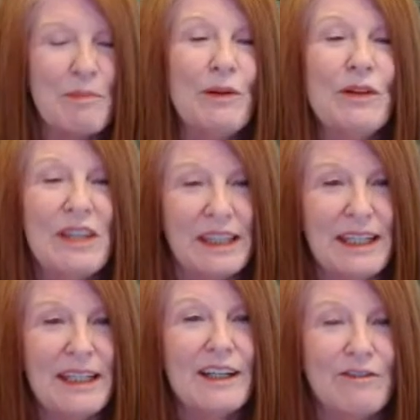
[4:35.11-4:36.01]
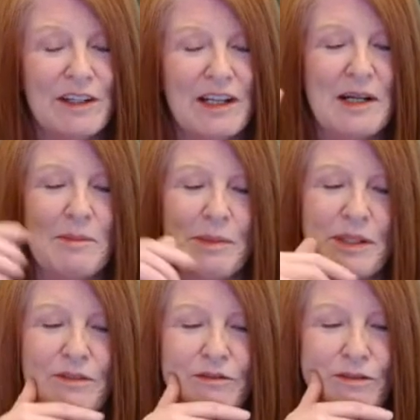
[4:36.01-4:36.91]
pulled the King of
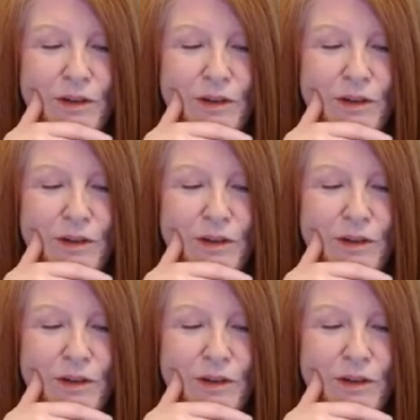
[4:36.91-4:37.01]
Cups